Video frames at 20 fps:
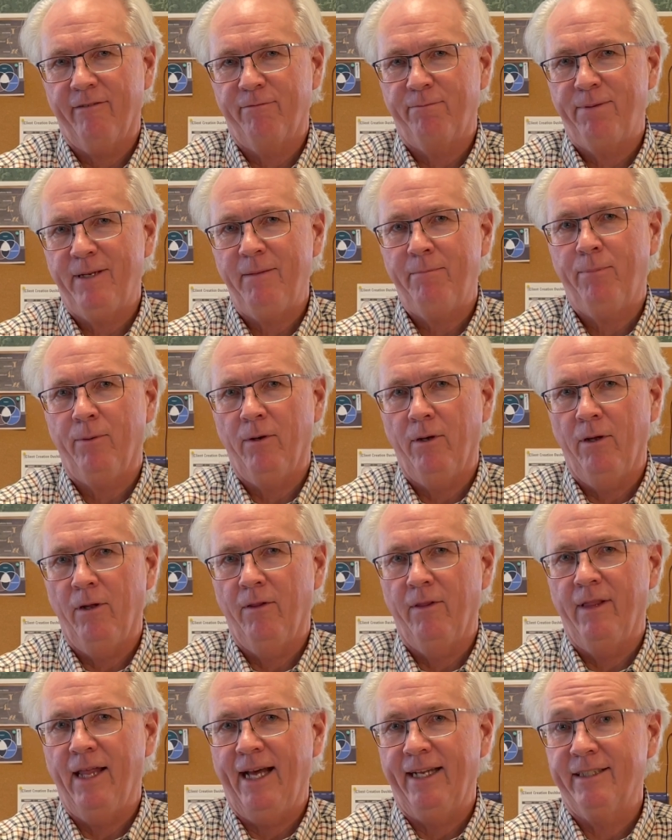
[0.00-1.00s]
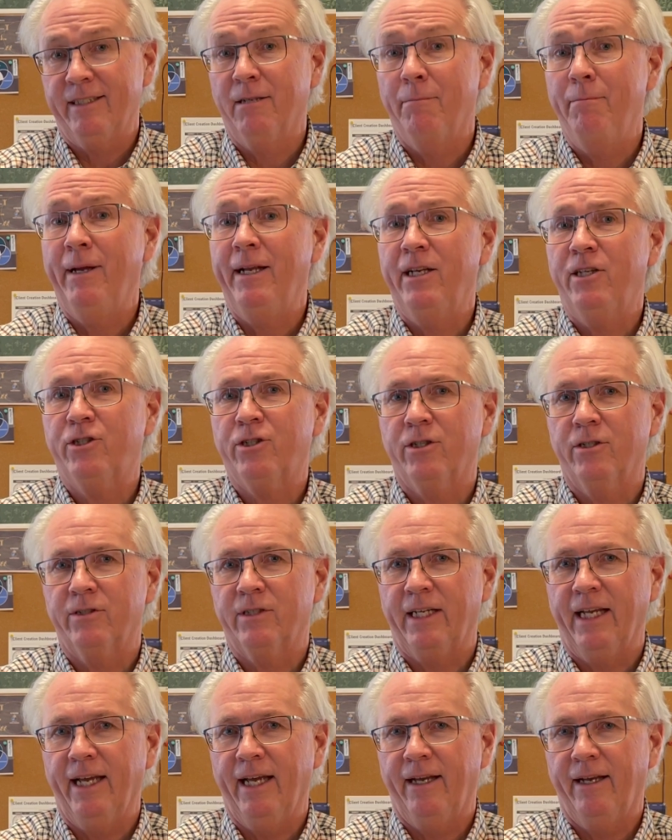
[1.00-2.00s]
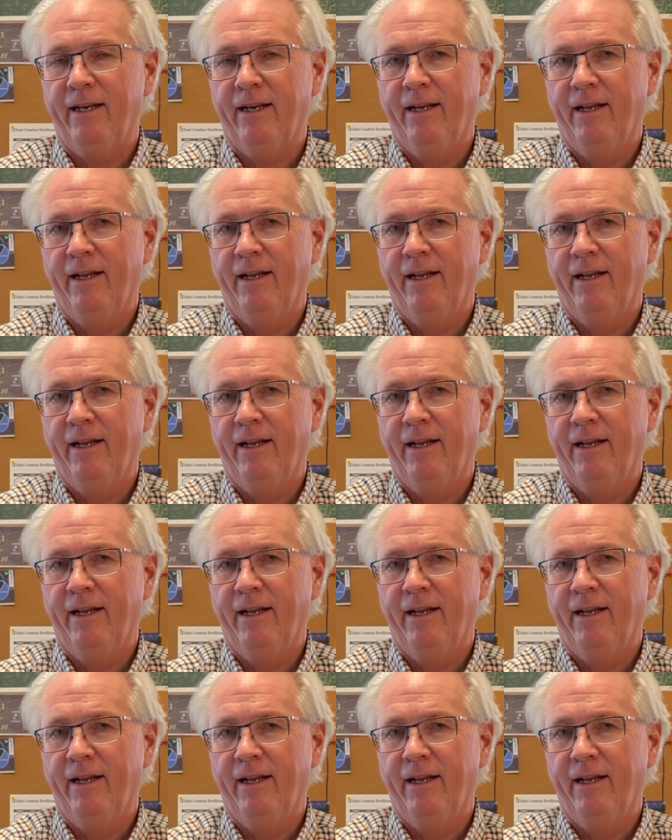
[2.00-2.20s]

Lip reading: of people that diminishers get.